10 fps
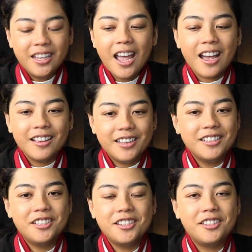Yeah,
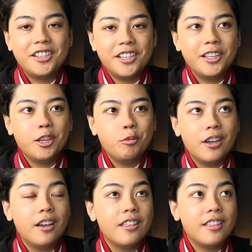it's just dealing
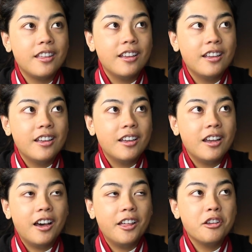with
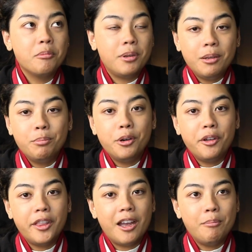other
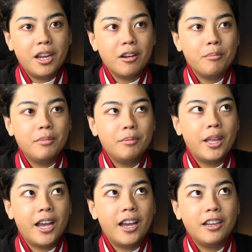people
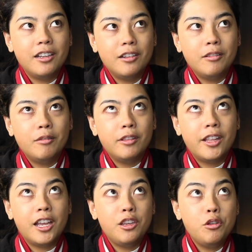that
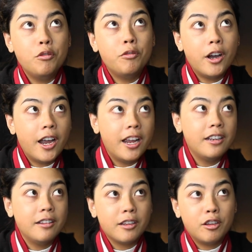you
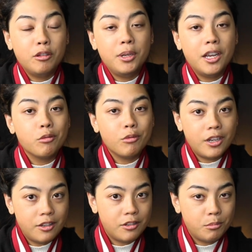find could be
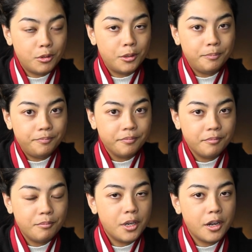unreasonable,
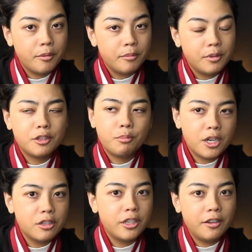you know,
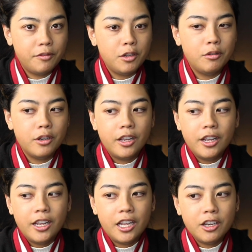especially if you,
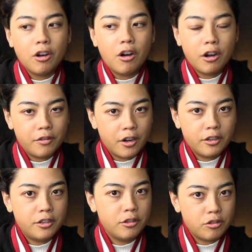in your heart of
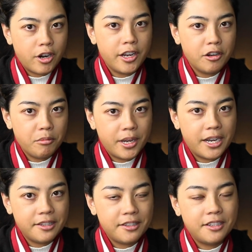hearts, you're trying your
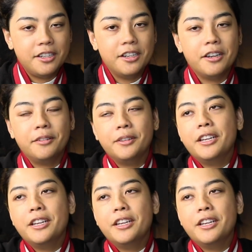best, you know.